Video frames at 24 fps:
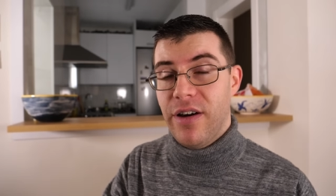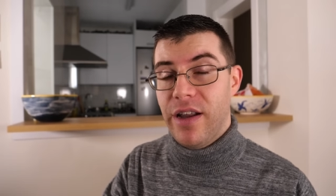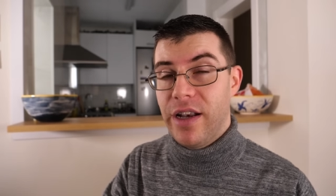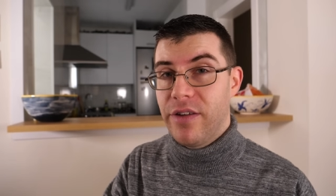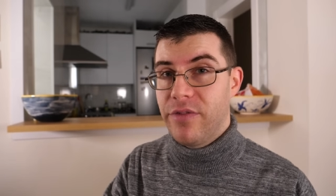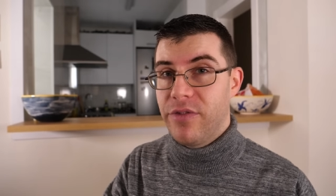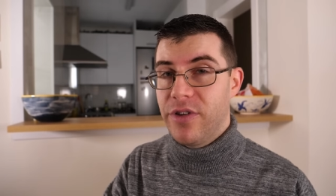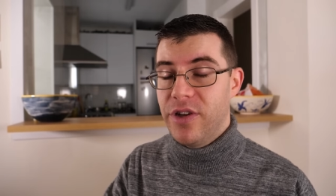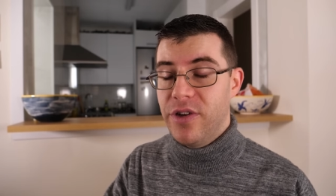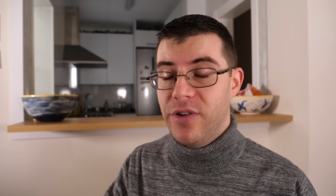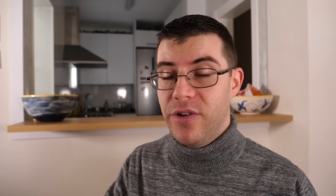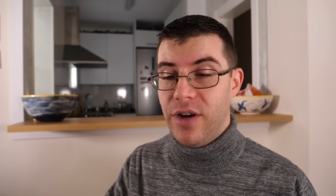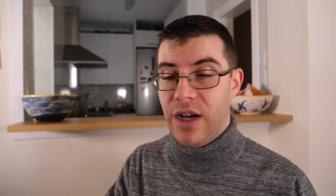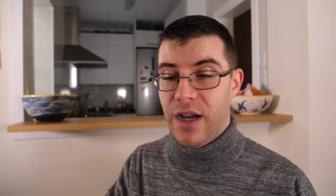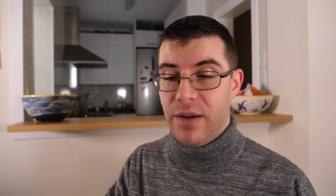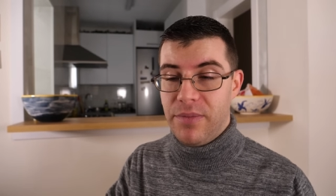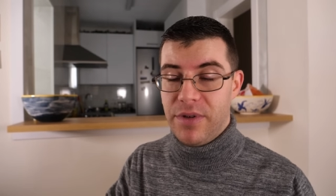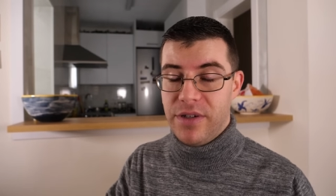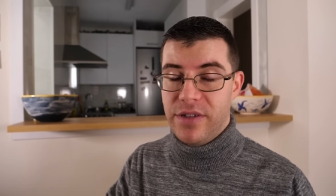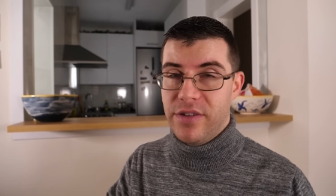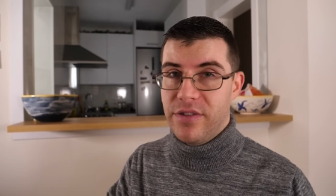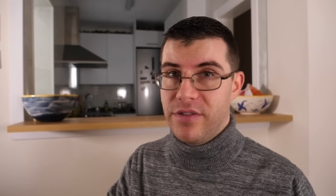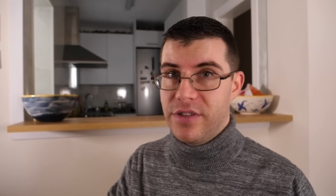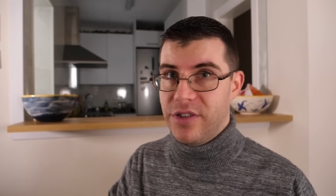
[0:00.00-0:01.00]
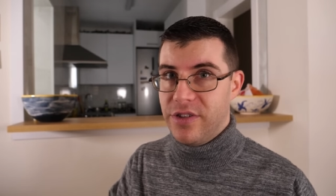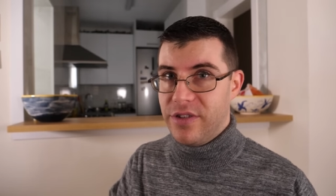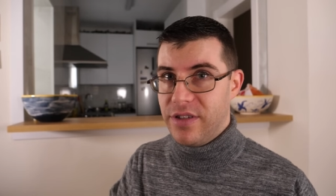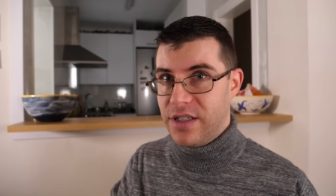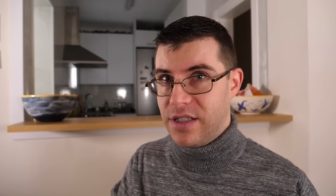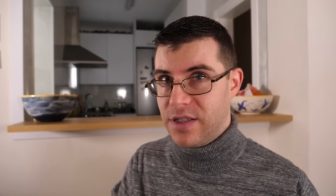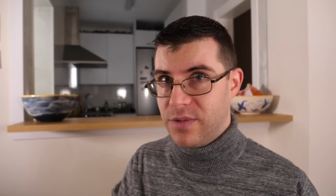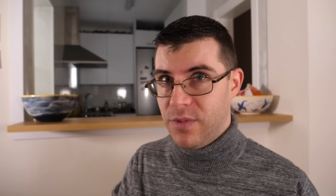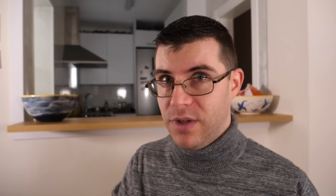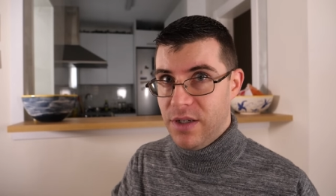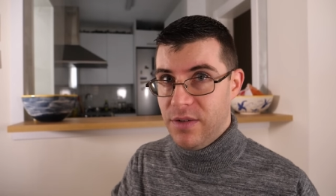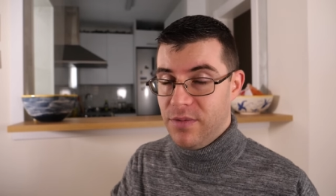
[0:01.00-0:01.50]
And if you do happen to enjoy
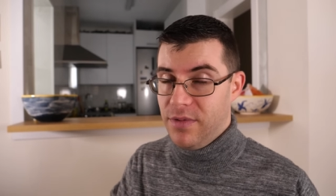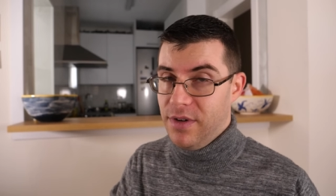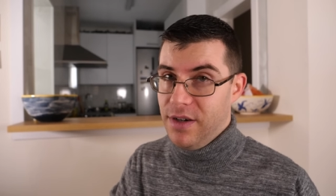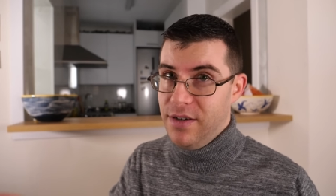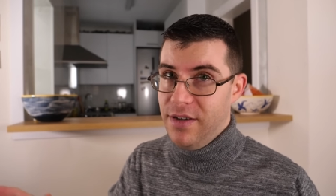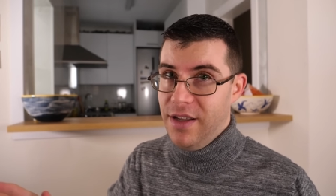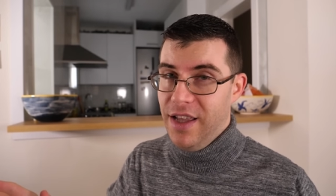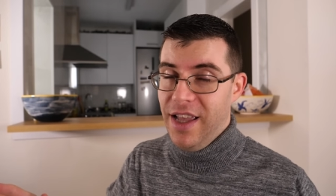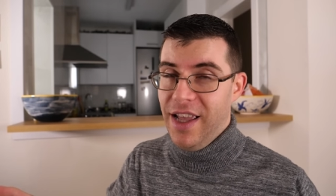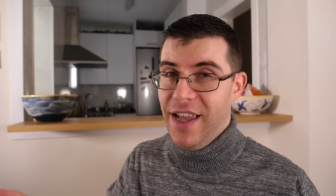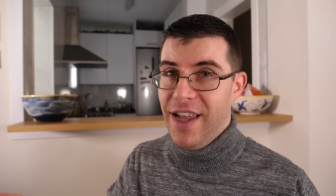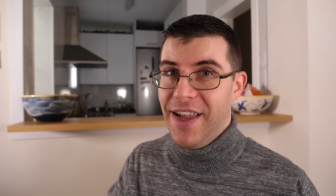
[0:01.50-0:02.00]
this one, well,